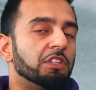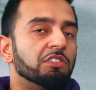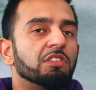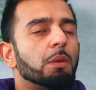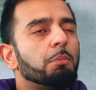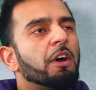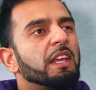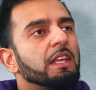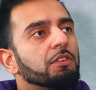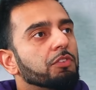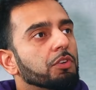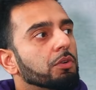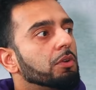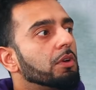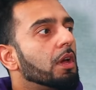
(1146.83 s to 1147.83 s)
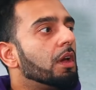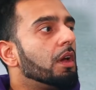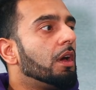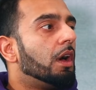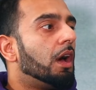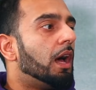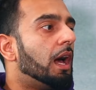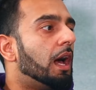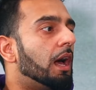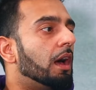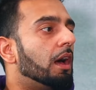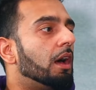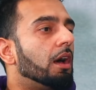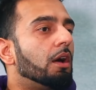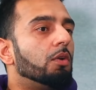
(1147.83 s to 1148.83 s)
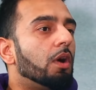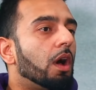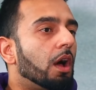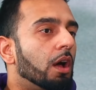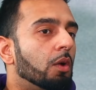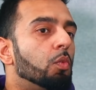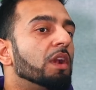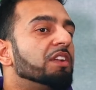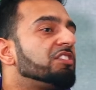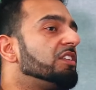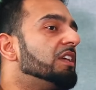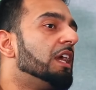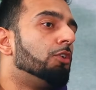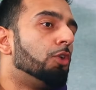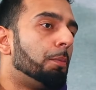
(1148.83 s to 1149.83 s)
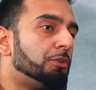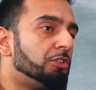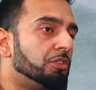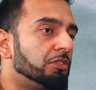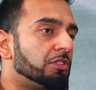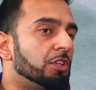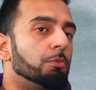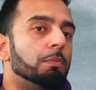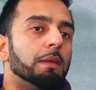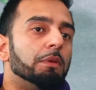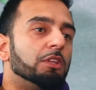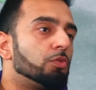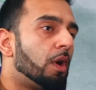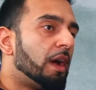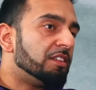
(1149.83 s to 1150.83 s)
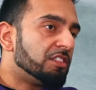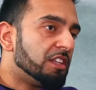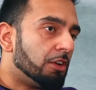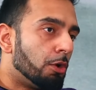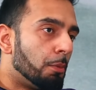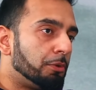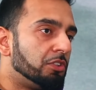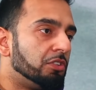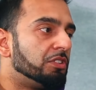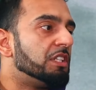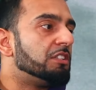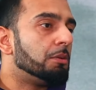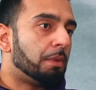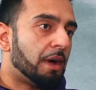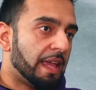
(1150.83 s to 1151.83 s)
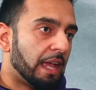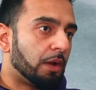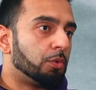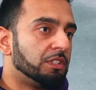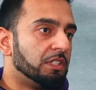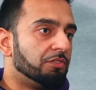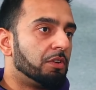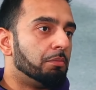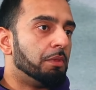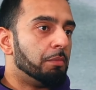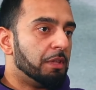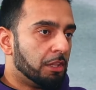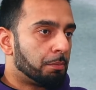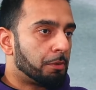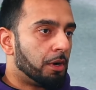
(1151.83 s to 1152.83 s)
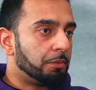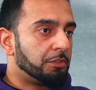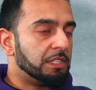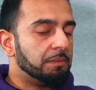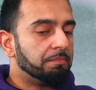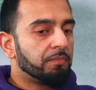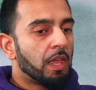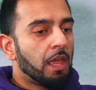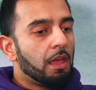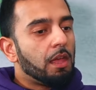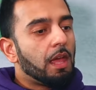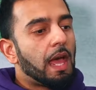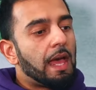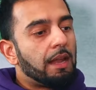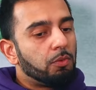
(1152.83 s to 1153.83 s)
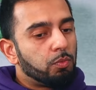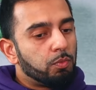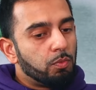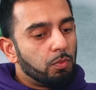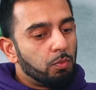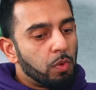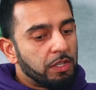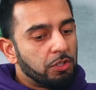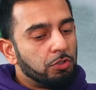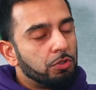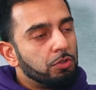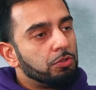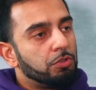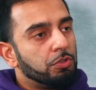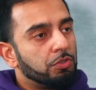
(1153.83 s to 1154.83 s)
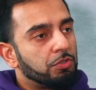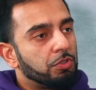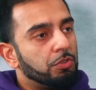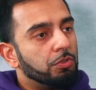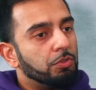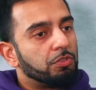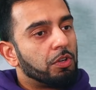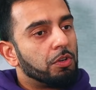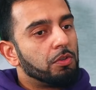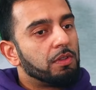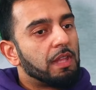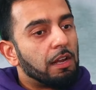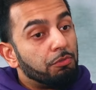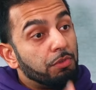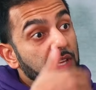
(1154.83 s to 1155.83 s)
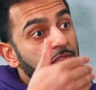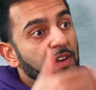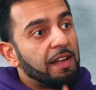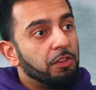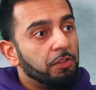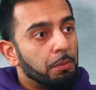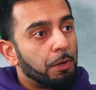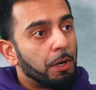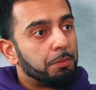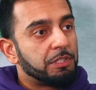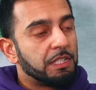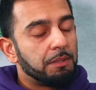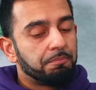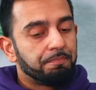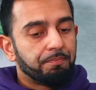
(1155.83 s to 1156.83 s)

So they might give you uh, a once a year opportunity or maybe twice a year opportunity to buy equity from them in the property. And when you do choose to do so, they'll revalue the property.